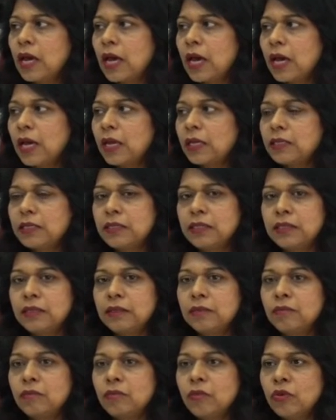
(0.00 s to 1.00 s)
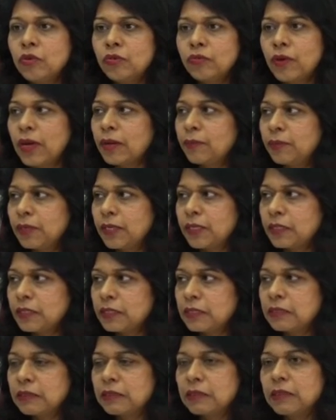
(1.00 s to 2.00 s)
and more
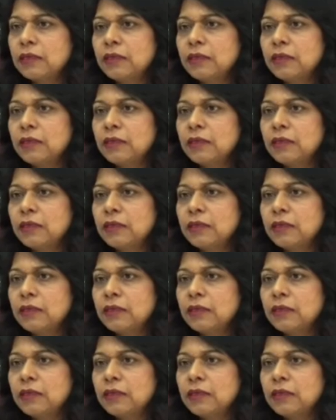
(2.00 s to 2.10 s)
vibrant.